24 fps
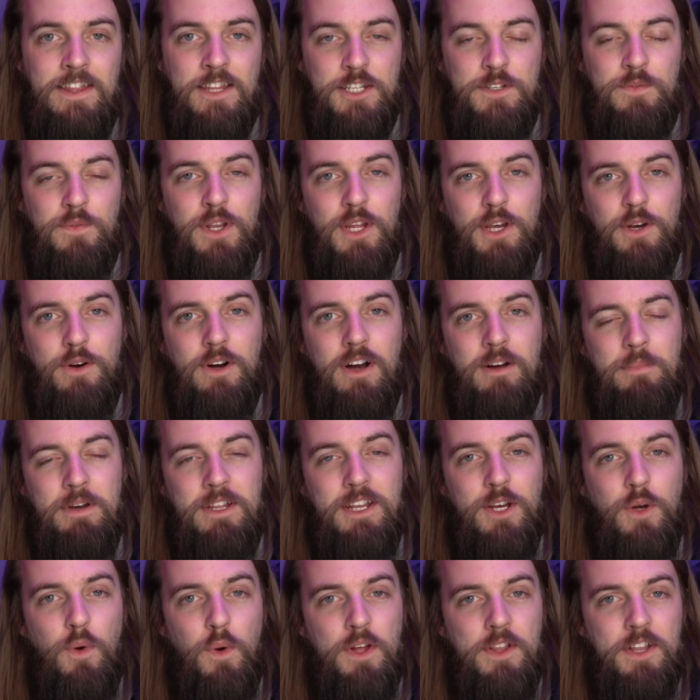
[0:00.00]
In this video, I'm going
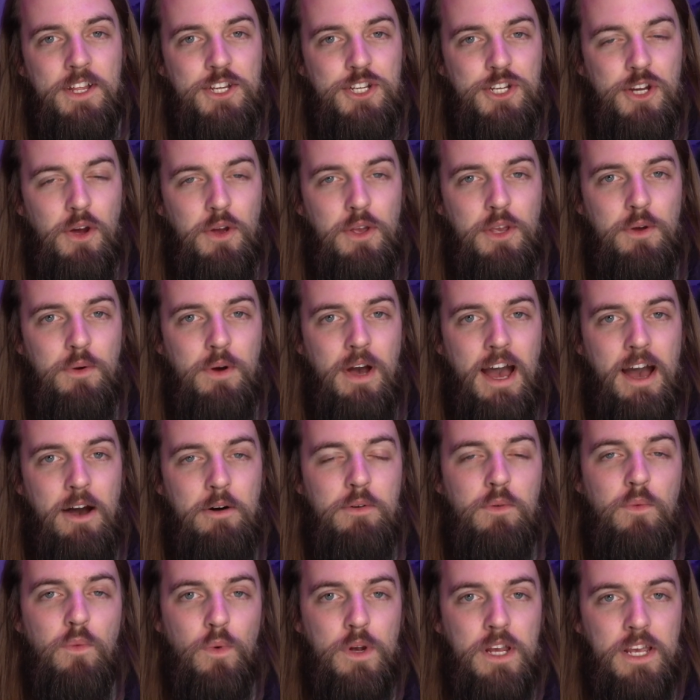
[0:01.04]
to quickly show you how
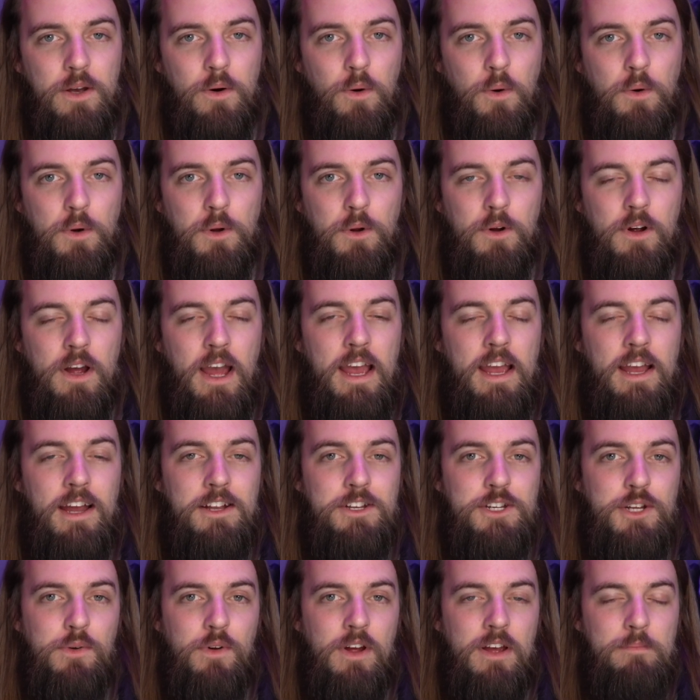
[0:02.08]
to reorder a
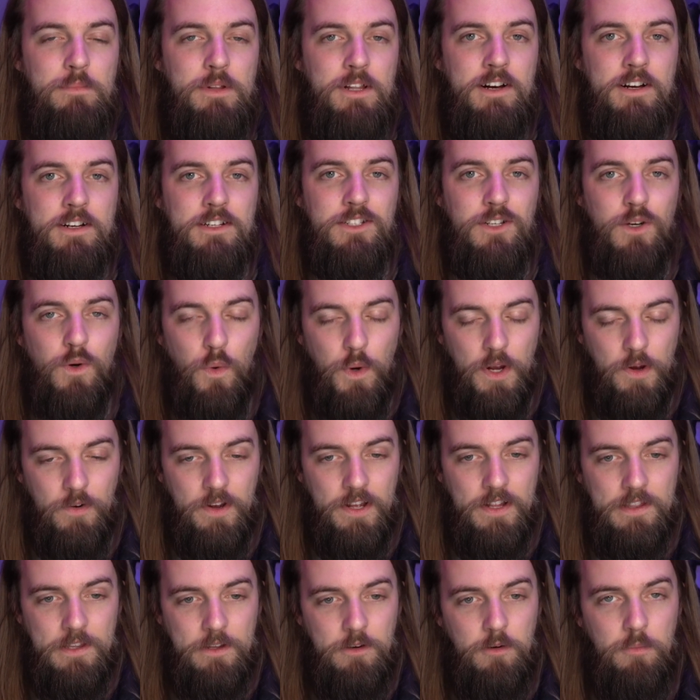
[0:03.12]
GenerateBlocks
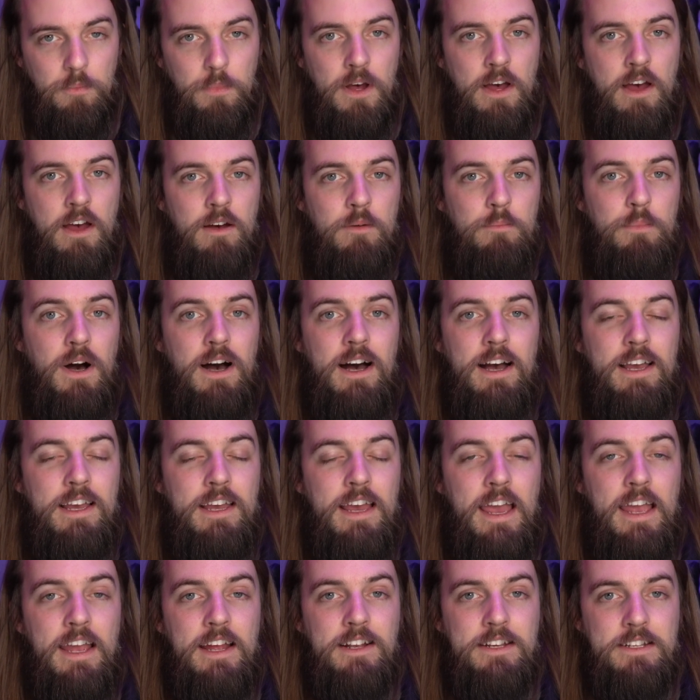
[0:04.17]
query loop by
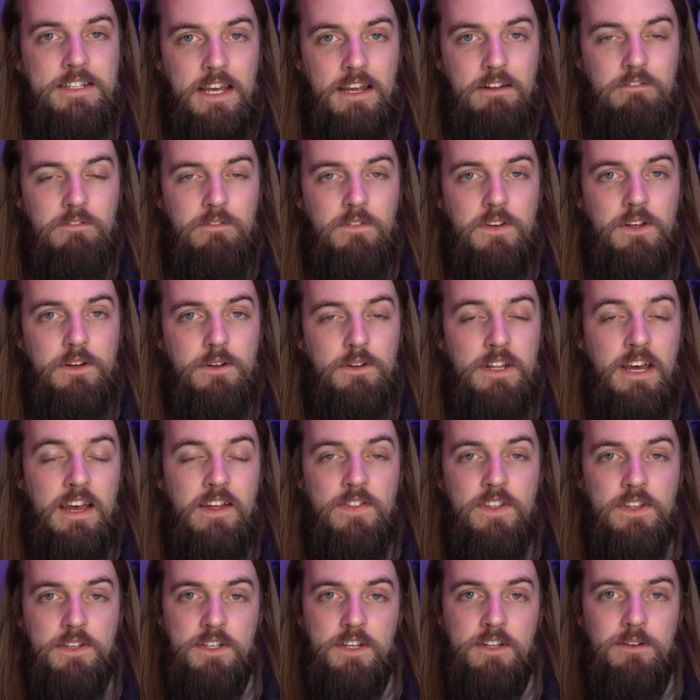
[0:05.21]
a date field.
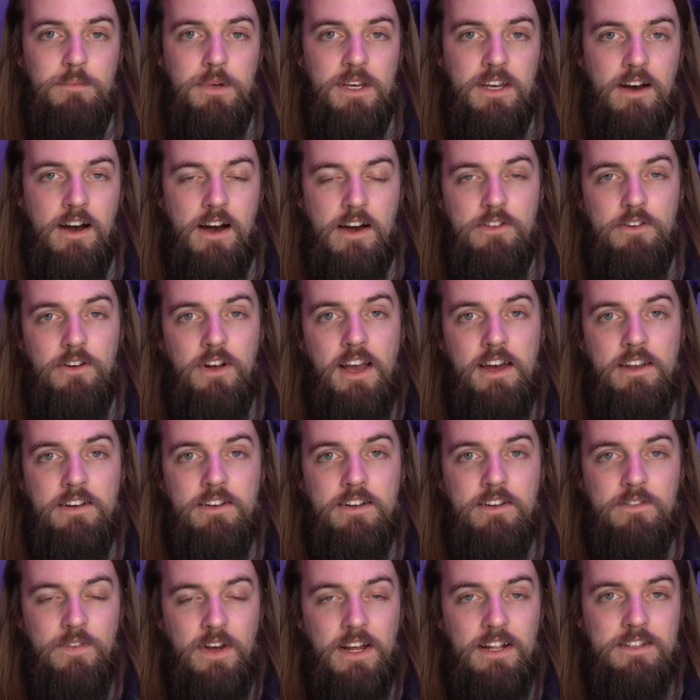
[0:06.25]
And this can be either an
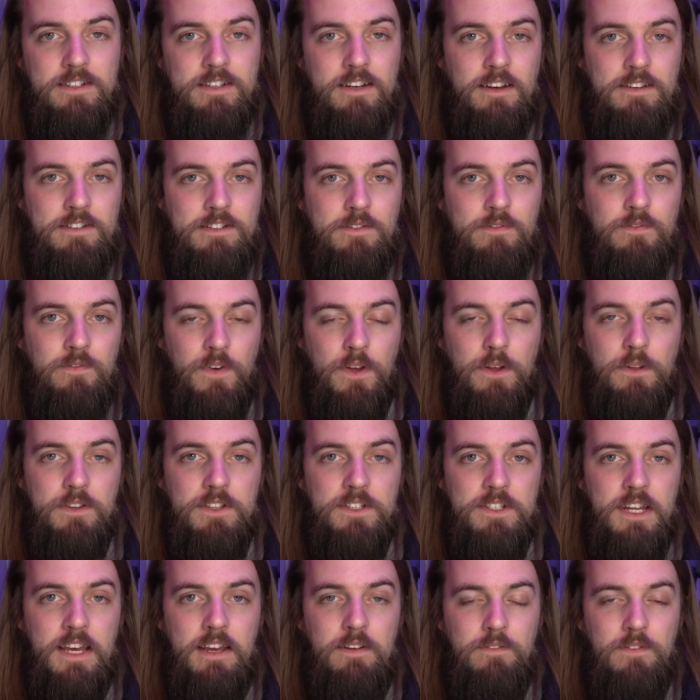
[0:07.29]
advanced custom
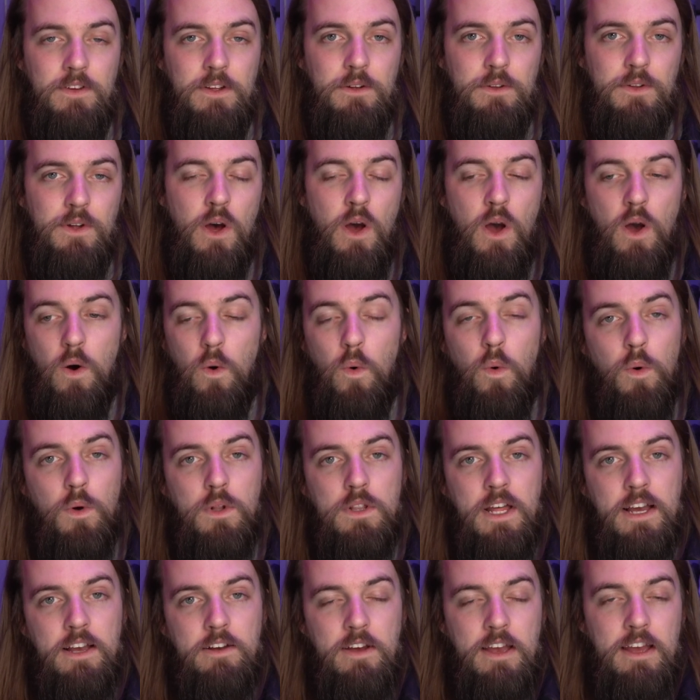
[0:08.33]
fields date field, or
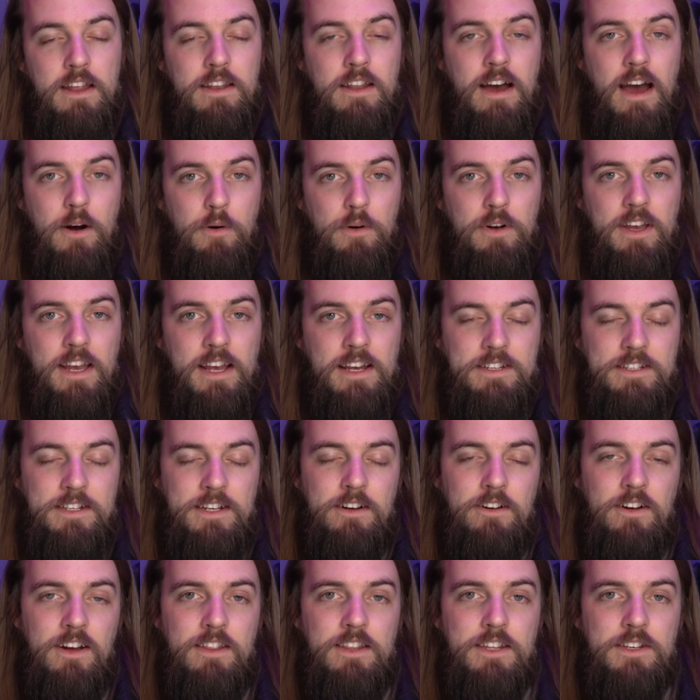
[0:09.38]
like in our case
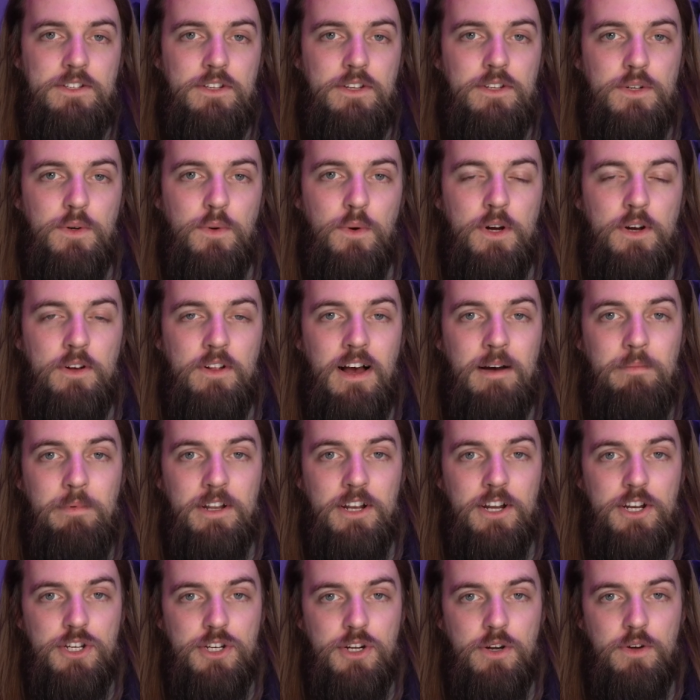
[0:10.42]
here in this tutorial, I'm
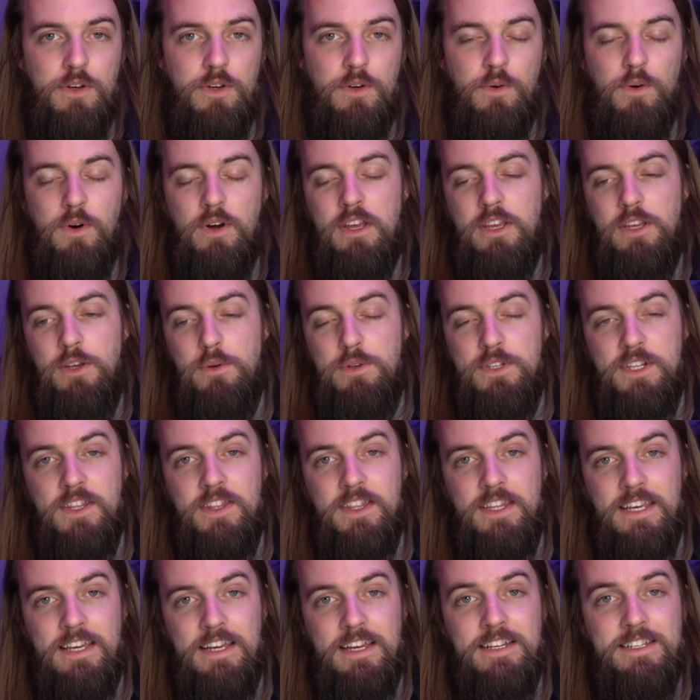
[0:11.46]
going to show you
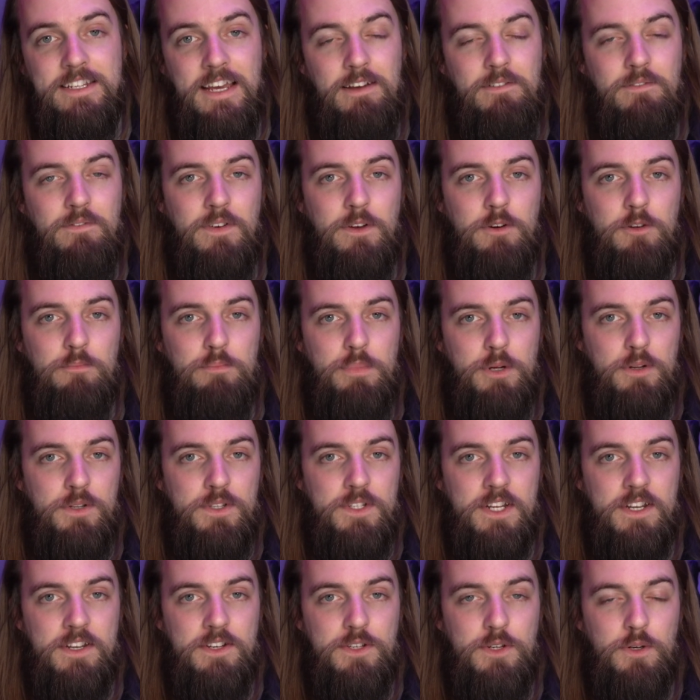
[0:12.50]
using the date field
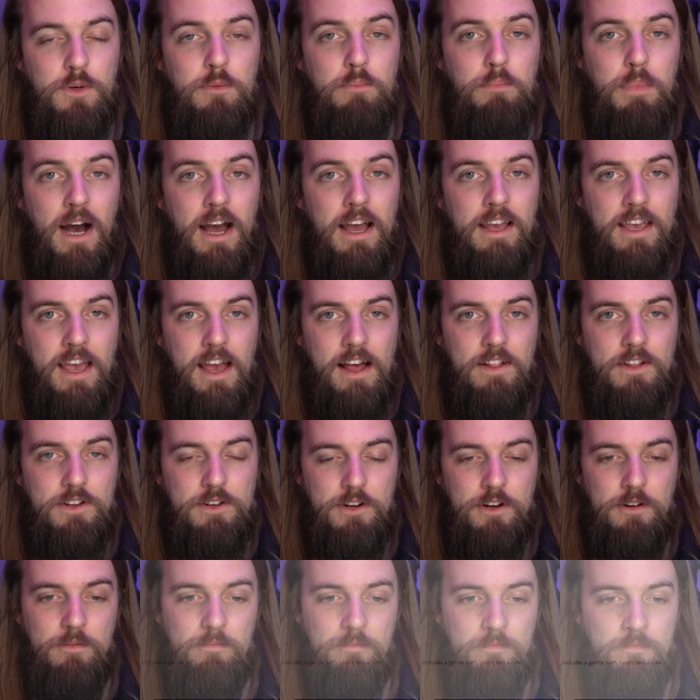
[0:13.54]
built into Pie
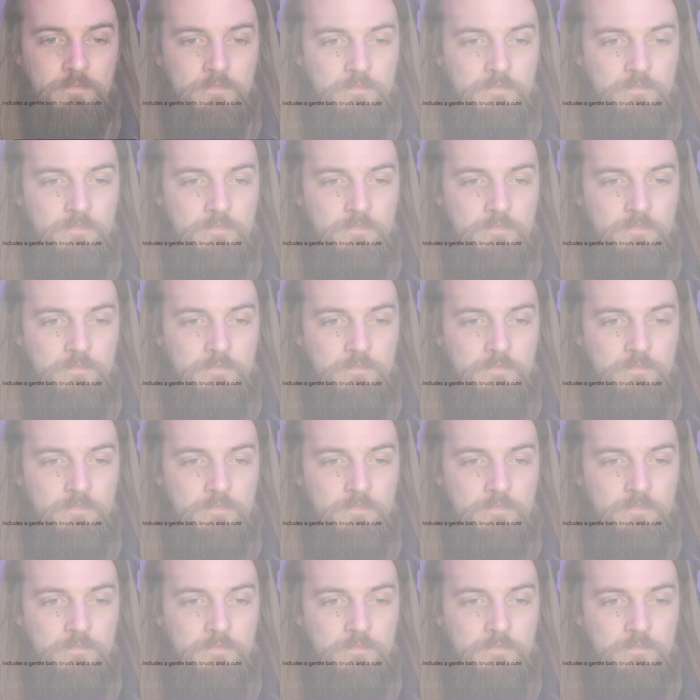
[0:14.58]
Calendar.